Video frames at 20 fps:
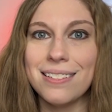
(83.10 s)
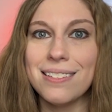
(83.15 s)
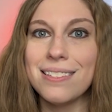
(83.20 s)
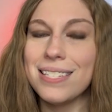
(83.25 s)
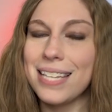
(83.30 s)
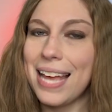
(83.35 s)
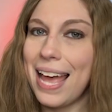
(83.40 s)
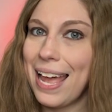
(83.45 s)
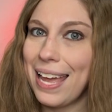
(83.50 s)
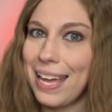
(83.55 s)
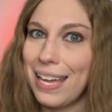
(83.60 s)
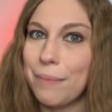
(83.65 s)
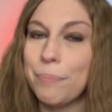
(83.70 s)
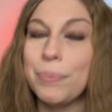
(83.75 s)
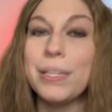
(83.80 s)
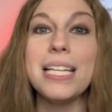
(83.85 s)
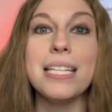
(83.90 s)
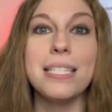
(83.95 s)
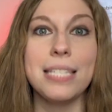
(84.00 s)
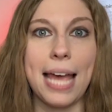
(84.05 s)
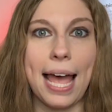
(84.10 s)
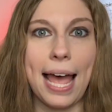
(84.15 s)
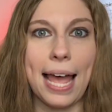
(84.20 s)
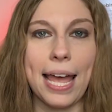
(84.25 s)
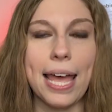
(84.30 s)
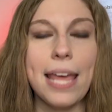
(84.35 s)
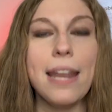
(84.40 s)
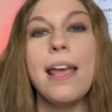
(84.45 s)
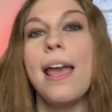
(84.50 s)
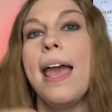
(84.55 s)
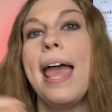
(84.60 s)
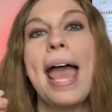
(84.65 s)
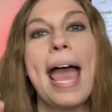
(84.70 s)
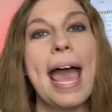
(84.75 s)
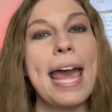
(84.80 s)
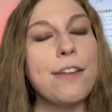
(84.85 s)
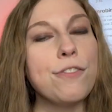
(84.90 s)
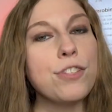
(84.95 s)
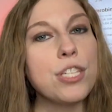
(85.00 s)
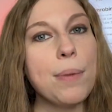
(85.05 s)
Tag it, please tag it.
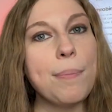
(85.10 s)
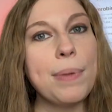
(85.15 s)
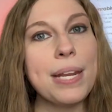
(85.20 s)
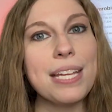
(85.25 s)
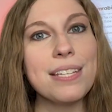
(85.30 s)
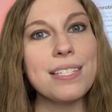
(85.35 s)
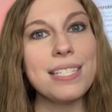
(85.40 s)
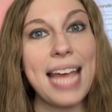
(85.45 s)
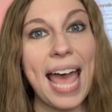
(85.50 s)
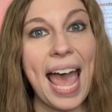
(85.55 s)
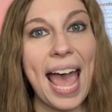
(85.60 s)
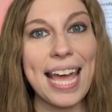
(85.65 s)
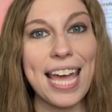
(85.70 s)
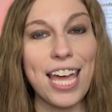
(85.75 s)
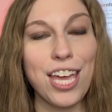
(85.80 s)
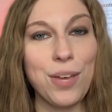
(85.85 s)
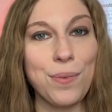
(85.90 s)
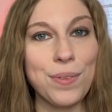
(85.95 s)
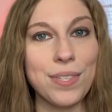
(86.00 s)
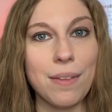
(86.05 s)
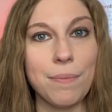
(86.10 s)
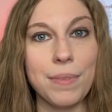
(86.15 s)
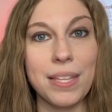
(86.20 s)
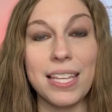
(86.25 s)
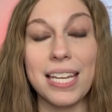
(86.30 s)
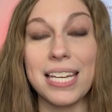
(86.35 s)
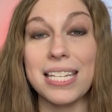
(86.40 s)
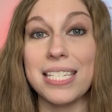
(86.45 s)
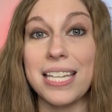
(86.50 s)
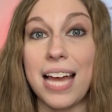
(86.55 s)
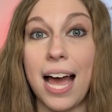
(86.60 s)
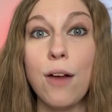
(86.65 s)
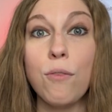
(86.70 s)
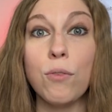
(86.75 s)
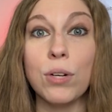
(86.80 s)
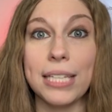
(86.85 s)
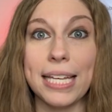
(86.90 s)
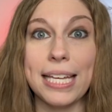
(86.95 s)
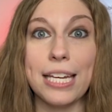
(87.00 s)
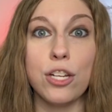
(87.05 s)
And if somebody is tagging you in something that is not
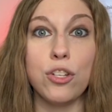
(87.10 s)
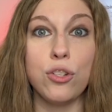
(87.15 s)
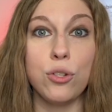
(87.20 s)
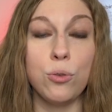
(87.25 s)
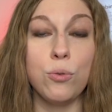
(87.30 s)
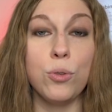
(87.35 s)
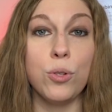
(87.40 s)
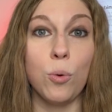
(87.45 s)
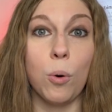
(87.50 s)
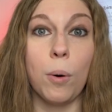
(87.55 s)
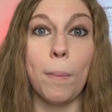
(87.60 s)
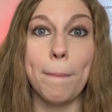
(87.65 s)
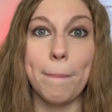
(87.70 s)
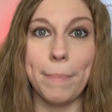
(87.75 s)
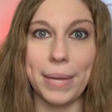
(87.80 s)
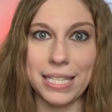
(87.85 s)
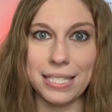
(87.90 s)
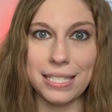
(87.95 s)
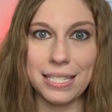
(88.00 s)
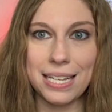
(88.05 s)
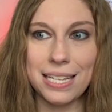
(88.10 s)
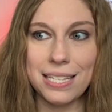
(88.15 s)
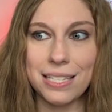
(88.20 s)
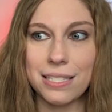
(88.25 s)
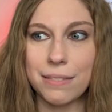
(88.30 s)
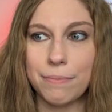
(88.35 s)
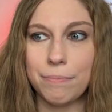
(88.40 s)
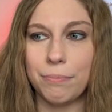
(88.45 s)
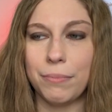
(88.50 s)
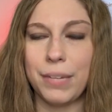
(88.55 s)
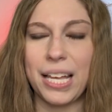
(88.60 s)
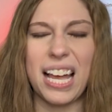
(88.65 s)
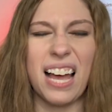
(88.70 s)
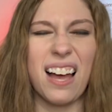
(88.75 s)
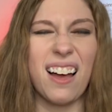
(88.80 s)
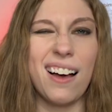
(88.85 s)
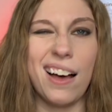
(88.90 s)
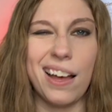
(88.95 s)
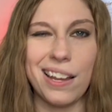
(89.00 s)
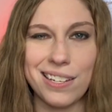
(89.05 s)
related to your business, like a
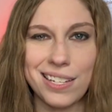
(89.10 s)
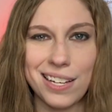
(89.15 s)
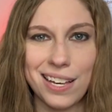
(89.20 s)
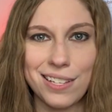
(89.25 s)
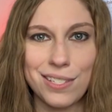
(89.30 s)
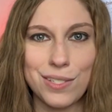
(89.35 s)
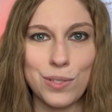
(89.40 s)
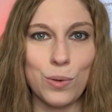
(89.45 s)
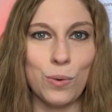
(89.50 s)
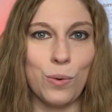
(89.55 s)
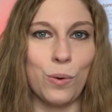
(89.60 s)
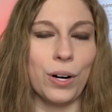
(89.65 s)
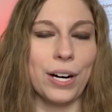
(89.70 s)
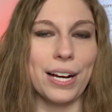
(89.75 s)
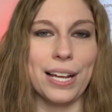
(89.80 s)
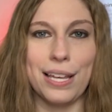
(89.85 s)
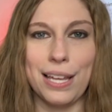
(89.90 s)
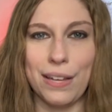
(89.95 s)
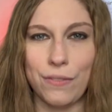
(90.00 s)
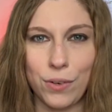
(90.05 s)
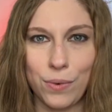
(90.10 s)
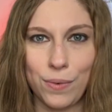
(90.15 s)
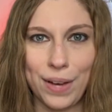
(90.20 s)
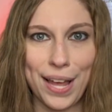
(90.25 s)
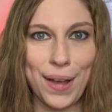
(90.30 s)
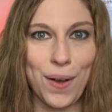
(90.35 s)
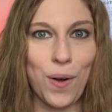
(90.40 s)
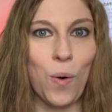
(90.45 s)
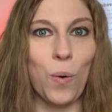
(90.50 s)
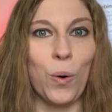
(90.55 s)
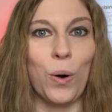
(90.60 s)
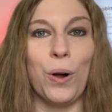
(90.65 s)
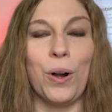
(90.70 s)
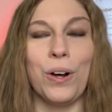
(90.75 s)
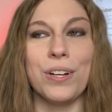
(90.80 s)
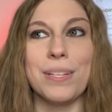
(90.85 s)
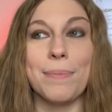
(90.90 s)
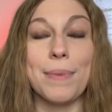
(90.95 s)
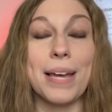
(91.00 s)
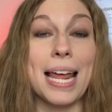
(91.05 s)
contest or a giveaway or
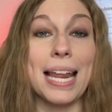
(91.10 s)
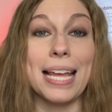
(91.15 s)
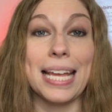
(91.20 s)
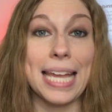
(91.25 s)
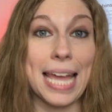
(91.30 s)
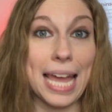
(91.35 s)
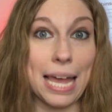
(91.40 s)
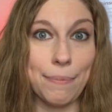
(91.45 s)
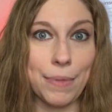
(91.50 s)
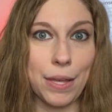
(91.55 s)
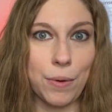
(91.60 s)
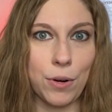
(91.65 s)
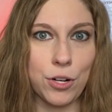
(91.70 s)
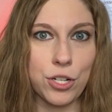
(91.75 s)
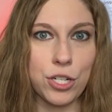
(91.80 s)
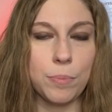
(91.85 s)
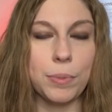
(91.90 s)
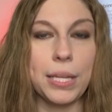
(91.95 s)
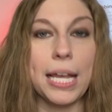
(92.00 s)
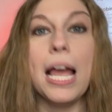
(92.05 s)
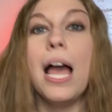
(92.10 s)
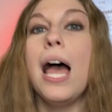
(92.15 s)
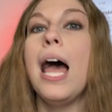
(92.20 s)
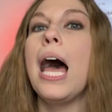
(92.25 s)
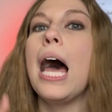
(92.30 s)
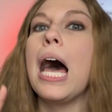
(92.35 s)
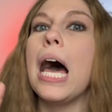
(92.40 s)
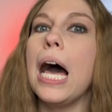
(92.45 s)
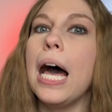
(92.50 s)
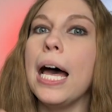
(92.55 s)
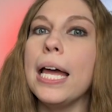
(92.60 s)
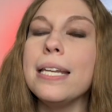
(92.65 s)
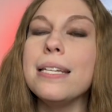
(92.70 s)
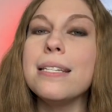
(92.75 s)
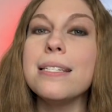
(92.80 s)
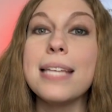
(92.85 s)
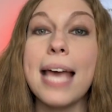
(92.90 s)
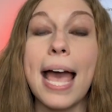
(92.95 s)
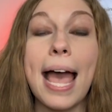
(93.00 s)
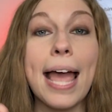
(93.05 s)
some kind of game they want you to play,
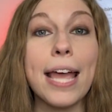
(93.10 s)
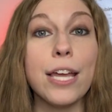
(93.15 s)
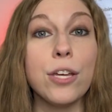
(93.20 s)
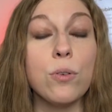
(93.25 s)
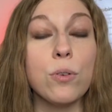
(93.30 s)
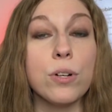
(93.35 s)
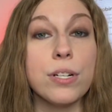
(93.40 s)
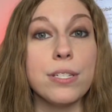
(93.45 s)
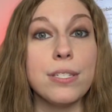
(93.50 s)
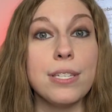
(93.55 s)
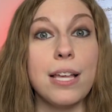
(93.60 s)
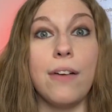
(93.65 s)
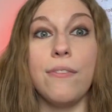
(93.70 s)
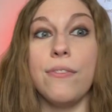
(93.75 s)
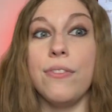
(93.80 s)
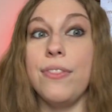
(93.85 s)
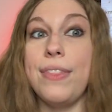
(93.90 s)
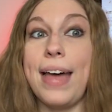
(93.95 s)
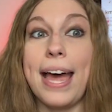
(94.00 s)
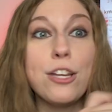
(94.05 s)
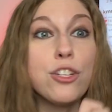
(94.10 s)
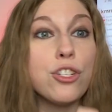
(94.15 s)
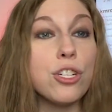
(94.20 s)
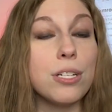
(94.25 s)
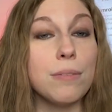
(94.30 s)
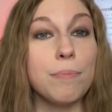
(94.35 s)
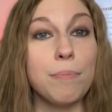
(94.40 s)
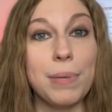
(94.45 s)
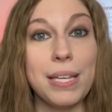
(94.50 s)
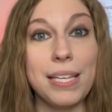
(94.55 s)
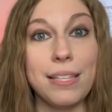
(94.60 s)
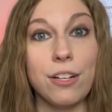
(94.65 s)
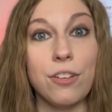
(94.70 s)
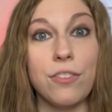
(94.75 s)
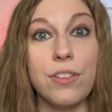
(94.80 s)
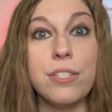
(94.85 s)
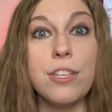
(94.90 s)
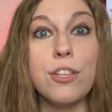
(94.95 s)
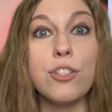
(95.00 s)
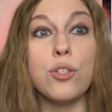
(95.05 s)
untag yourself. That shouldn't be there.
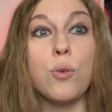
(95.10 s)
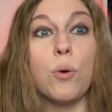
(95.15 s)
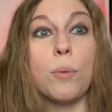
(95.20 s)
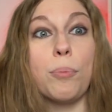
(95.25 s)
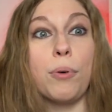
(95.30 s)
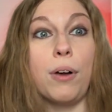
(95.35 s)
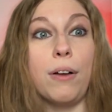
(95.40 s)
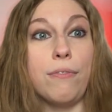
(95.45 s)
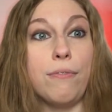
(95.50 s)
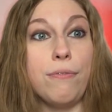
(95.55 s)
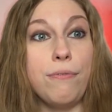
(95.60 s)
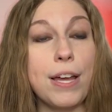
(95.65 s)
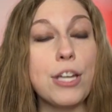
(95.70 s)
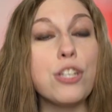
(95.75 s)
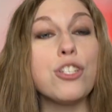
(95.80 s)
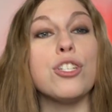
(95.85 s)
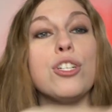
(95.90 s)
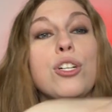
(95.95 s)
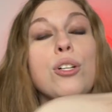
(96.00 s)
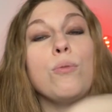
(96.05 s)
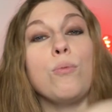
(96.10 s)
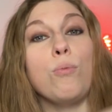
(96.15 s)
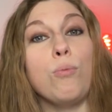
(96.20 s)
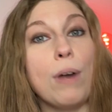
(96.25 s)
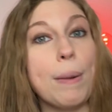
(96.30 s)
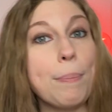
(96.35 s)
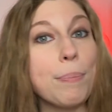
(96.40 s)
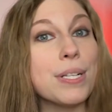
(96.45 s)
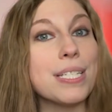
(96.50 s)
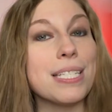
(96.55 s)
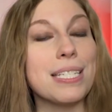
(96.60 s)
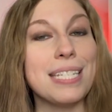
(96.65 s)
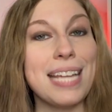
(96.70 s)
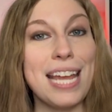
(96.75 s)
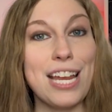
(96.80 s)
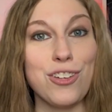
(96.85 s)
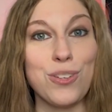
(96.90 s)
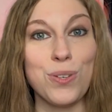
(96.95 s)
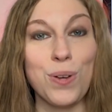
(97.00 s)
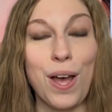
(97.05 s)
This is your professional
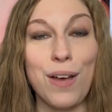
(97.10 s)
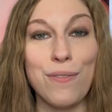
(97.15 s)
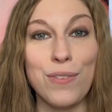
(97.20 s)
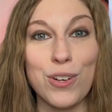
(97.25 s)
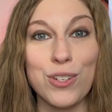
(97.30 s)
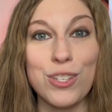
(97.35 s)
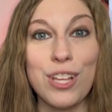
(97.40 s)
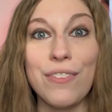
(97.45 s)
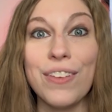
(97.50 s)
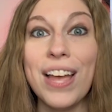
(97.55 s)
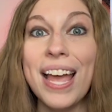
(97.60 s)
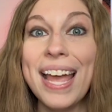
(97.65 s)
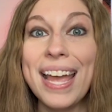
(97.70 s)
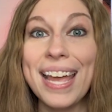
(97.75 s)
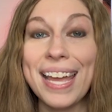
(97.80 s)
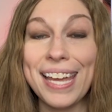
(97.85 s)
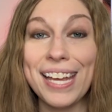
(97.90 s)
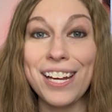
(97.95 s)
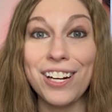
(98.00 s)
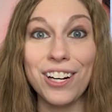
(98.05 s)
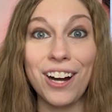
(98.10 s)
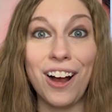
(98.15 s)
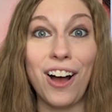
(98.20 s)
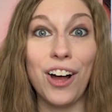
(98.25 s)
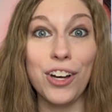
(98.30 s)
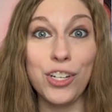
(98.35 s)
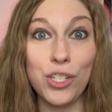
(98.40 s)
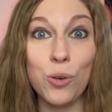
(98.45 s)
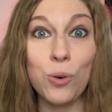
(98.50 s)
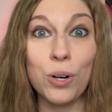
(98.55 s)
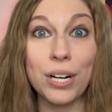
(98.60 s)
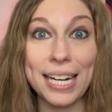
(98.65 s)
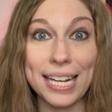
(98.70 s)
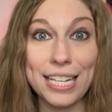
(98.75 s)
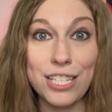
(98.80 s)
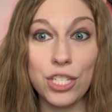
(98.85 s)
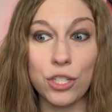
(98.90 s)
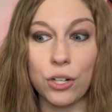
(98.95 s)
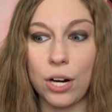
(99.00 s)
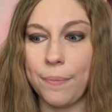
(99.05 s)
representation of yourself here on your
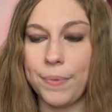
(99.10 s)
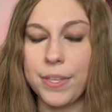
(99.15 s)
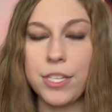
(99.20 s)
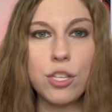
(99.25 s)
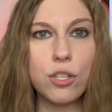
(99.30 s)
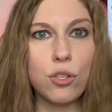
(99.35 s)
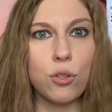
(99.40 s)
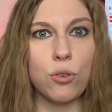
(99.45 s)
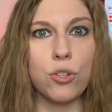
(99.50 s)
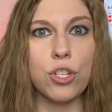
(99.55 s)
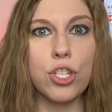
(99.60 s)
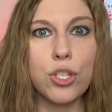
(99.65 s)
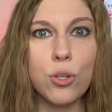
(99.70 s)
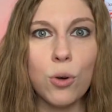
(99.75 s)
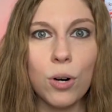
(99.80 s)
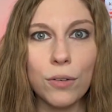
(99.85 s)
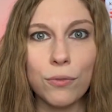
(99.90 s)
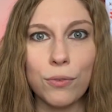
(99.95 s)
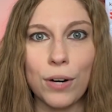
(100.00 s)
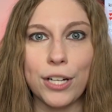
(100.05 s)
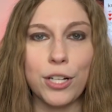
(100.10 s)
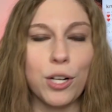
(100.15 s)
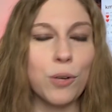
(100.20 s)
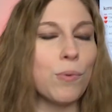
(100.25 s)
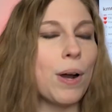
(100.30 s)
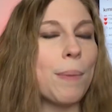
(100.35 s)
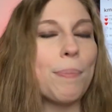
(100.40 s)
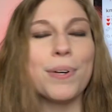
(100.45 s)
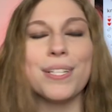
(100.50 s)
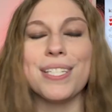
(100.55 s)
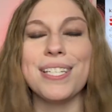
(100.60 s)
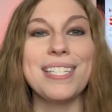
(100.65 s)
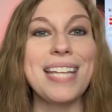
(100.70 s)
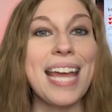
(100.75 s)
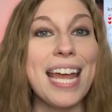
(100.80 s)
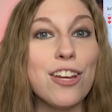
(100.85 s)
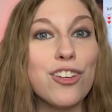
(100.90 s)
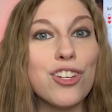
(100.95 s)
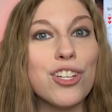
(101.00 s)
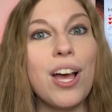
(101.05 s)
Instagram. This is your storefront, your
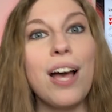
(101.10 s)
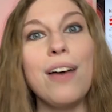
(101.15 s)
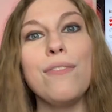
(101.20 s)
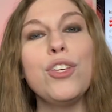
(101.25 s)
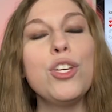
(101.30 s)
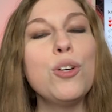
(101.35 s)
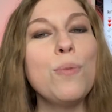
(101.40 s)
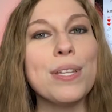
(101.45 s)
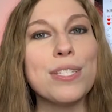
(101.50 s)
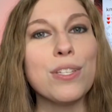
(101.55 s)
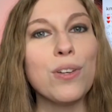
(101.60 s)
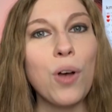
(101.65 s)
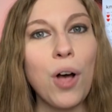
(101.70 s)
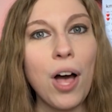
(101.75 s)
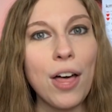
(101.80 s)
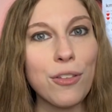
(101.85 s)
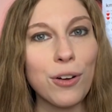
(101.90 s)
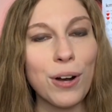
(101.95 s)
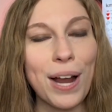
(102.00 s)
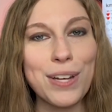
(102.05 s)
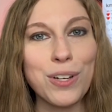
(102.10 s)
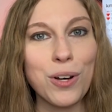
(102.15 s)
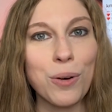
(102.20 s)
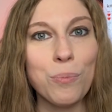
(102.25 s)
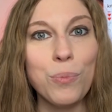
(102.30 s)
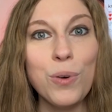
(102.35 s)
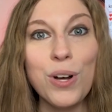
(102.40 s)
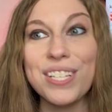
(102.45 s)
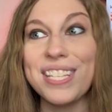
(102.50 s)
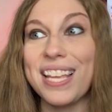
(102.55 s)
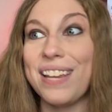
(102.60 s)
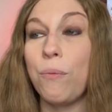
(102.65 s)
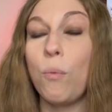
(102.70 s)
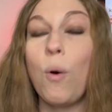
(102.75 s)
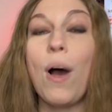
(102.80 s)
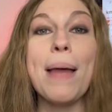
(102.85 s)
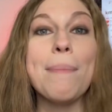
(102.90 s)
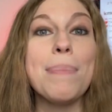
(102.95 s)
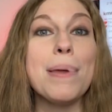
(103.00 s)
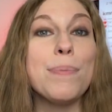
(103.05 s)
representation of you as an author and your books and
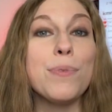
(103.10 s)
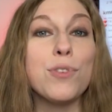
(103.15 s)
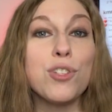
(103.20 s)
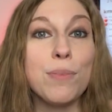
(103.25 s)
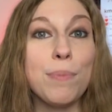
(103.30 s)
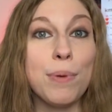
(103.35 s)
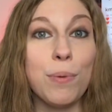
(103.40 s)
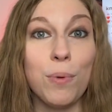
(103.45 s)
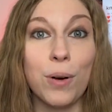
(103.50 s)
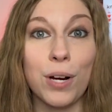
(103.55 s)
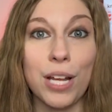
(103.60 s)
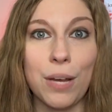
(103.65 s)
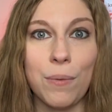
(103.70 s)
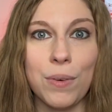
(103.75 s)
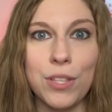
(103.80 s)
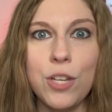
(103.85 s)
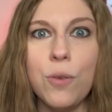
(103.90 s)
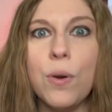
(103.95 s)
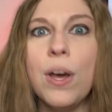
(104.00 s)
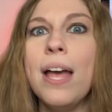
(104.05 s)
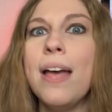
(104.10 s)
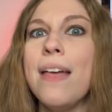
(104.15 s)
why people should be working with you.